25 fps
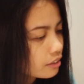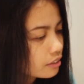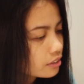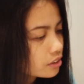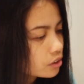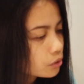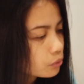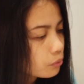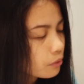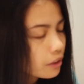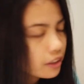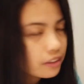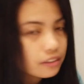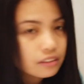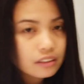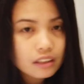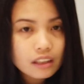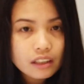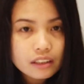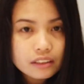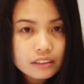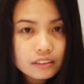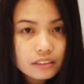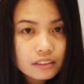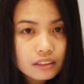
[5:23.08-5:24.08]
That's when
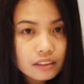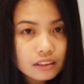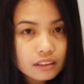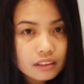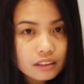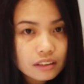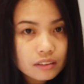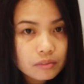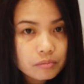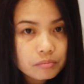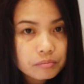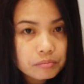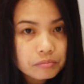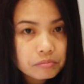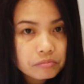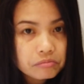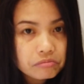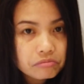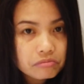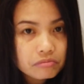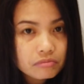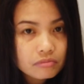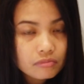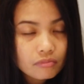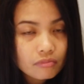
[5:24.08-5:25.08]
God
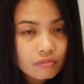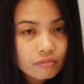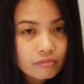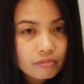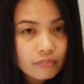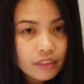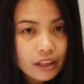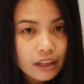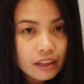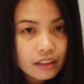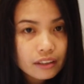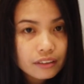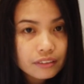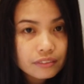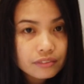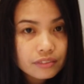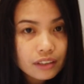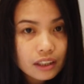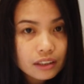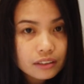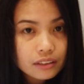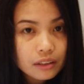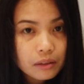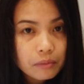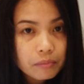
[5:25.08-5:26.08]

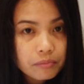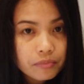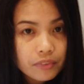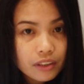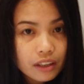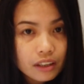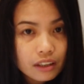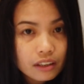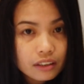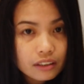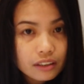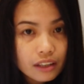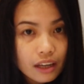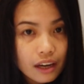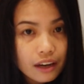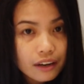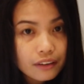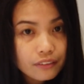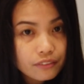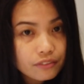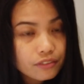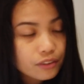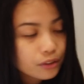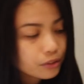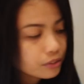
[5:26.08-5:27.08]
gave Adam the
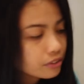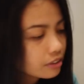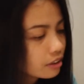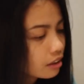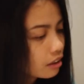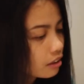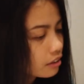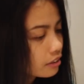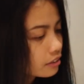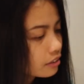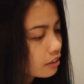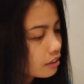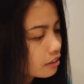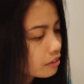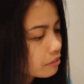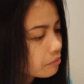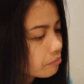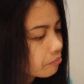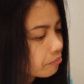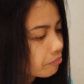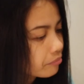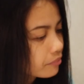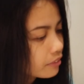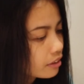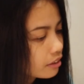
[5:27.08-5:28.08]
care for the
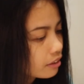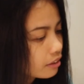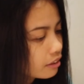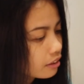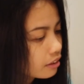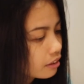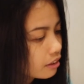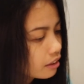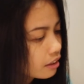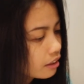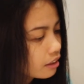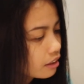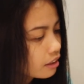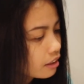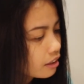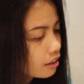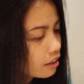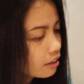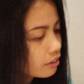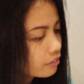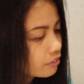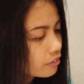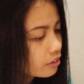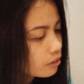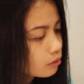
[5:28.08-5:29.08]
garden.
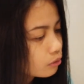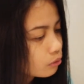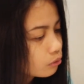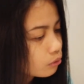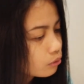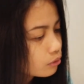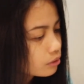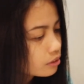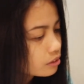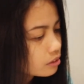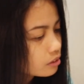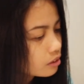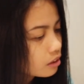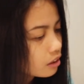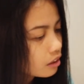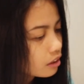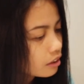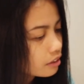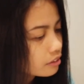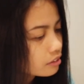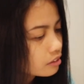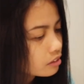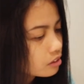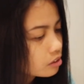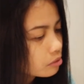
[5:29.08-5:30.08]
And the Lord
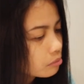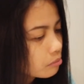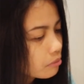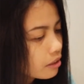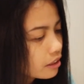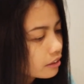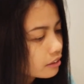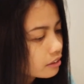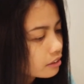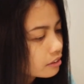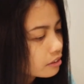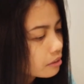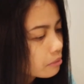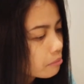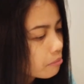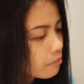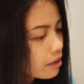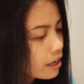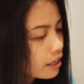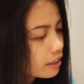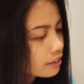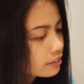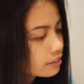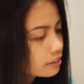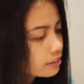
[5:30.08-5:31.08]
God commanded the
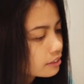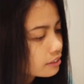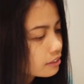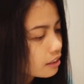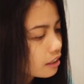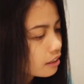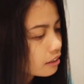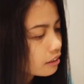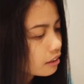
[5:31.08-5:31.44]
man,